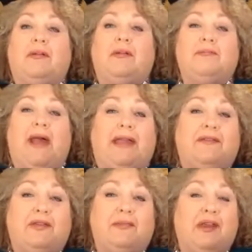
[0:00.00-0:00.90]
Welcome back,
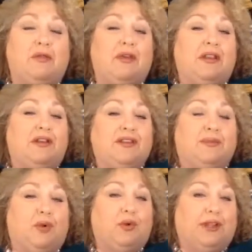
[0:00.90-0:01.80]
everybody. We
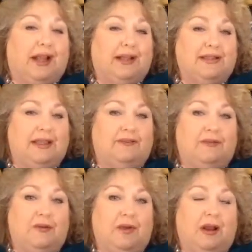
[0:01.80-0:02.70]
lost broadcast there
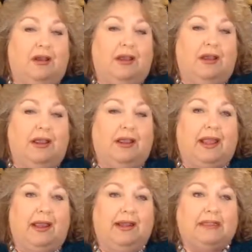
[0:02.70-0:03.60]
for a while. I
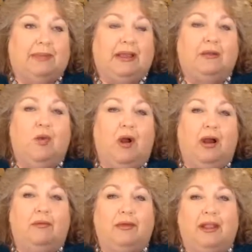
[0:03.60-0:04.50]
can't explain
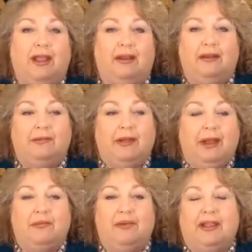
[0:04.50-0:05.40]
why we had a
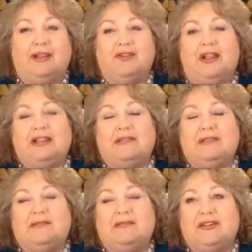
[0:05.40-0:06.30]
break in
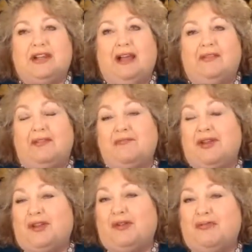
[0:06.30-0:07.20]
transmission other than
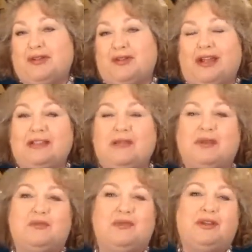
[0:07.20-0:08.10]
Mercury retrograde,
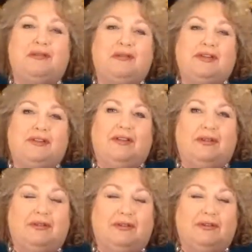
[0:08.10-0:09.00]
typical Mercury
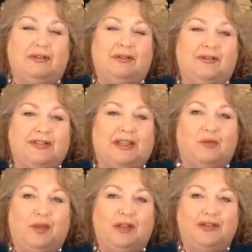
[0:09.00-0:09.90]
retrograde, where all of a sudden
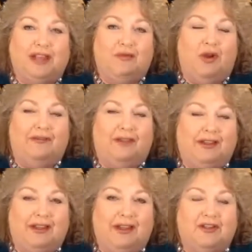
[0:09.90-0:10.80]
we lose our
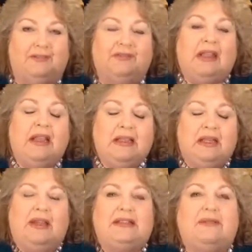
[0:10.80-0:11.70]
Wi-Fi connection.
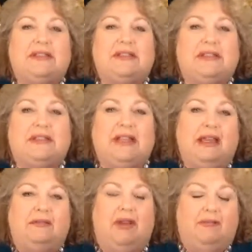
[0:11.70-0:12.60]
So as I was
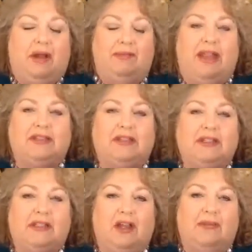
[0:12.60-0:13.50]
saying, my passion is
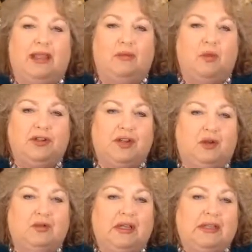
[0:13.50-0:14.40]
to go back and watch
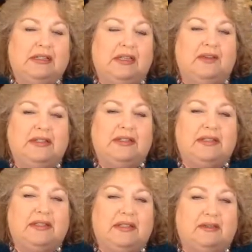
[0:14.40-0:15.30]
old TV
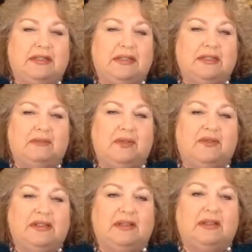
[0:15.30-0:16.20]
series and
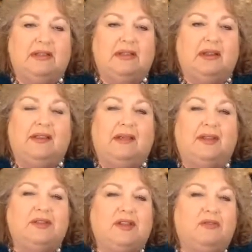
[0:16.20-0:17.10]
movies and things like that,
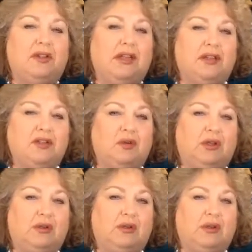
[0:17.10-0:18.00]
because I really
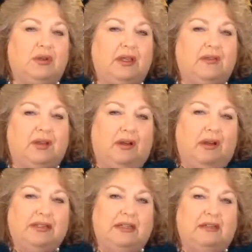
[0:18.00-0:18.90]
enjoy looking at the
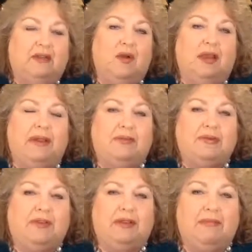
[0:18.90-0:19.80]
lighting and the way people
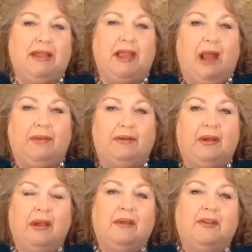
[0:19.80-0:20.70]
do their makeup
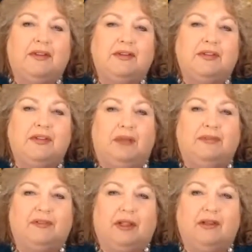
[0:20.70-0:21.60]
and the type of
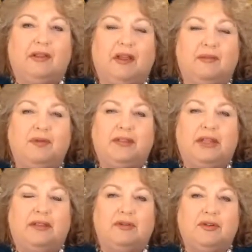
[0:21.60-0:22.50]
clothing they put
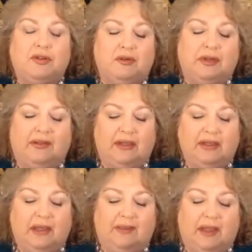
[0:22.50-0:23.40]
together and jewelry and
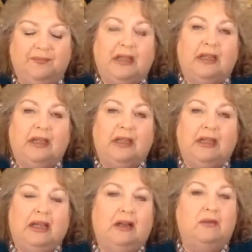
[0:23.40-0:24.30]
things like that.
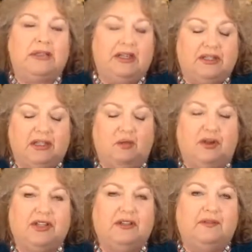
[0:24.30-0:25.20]
And I was actually
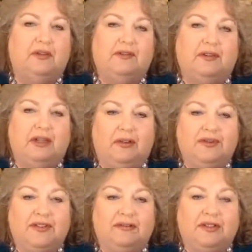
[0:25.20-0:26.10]
watching a very, very
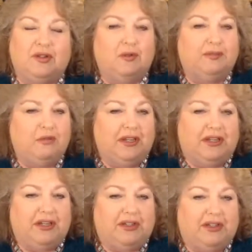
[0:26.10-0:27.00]
old series called
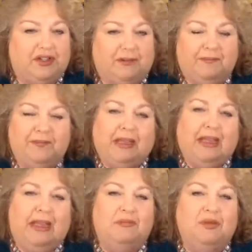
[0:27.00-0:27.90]
Bewitched.
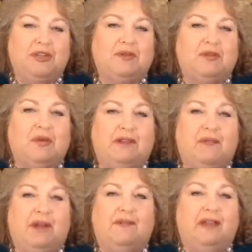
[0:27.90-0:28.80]
And Bewitched was one of
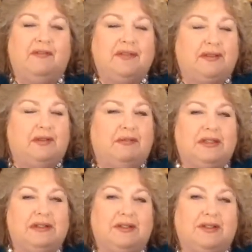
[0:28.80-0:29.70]
my favourite
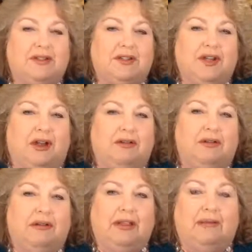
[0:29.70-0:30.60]
sitcoms as a child
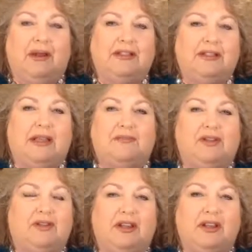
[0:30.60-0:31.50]
growing up. I just
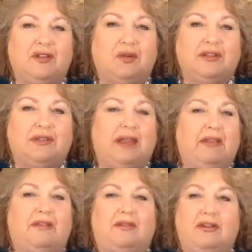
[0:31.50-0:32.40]
absolutely adored
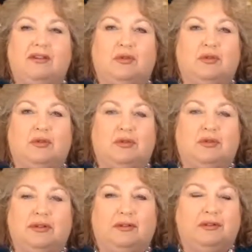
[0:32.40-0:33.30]
Samantha and Endora
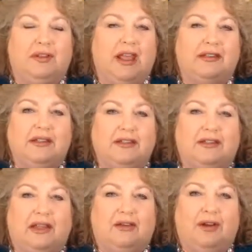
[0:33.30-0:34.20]
and all the antics that
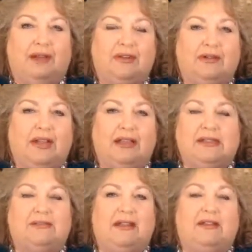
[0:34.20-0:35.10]
they got up to, and how
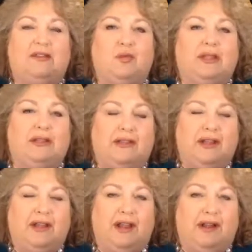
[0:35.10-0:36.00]
Samantha could wiggle
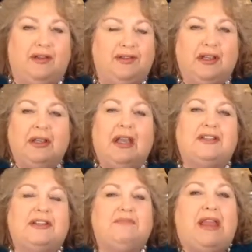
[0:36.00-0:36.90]
her nose and
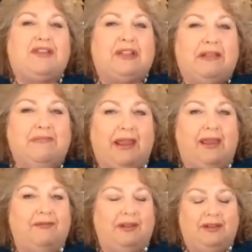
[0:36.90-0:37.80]
just magically
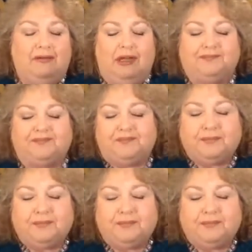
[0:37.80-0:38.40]
make everything right.